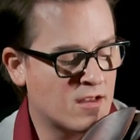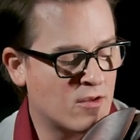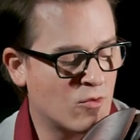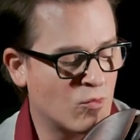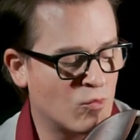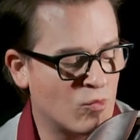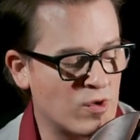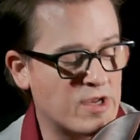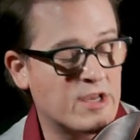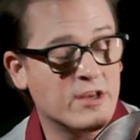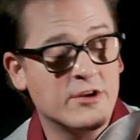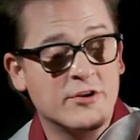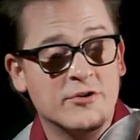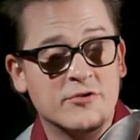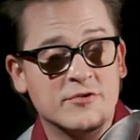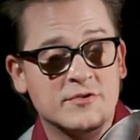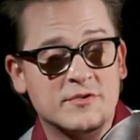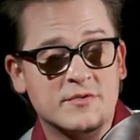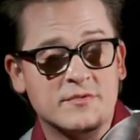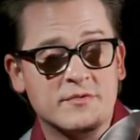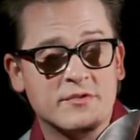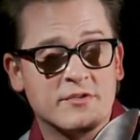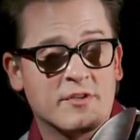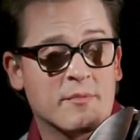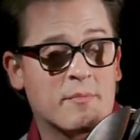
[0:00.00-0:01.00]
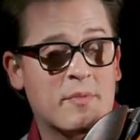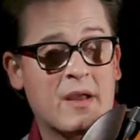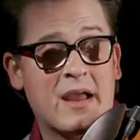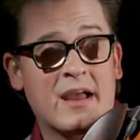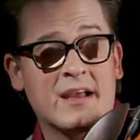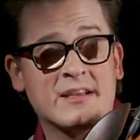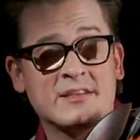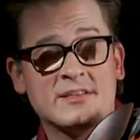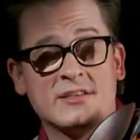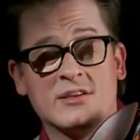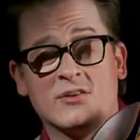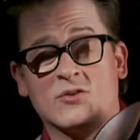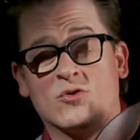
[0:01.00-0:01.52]
we can use the
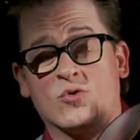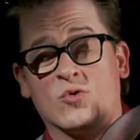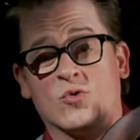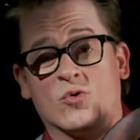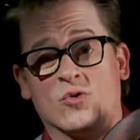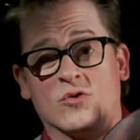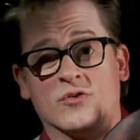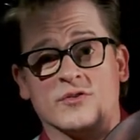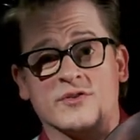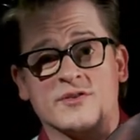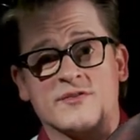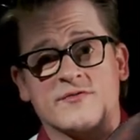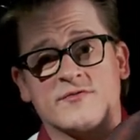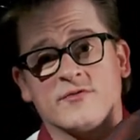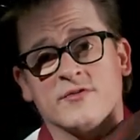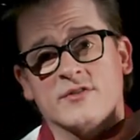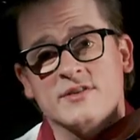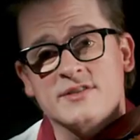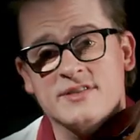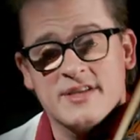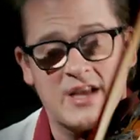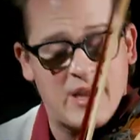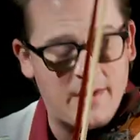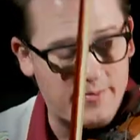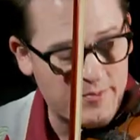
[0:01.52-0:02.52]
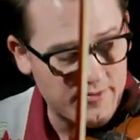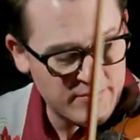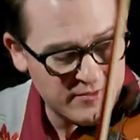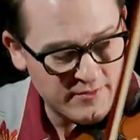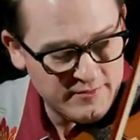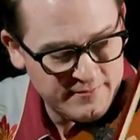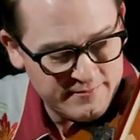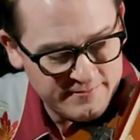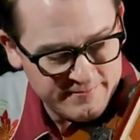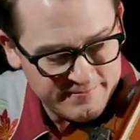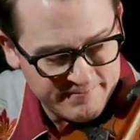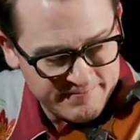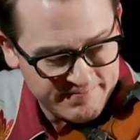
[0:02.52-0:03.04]
passing chords, for
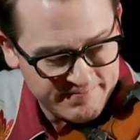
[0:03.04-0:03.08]
example.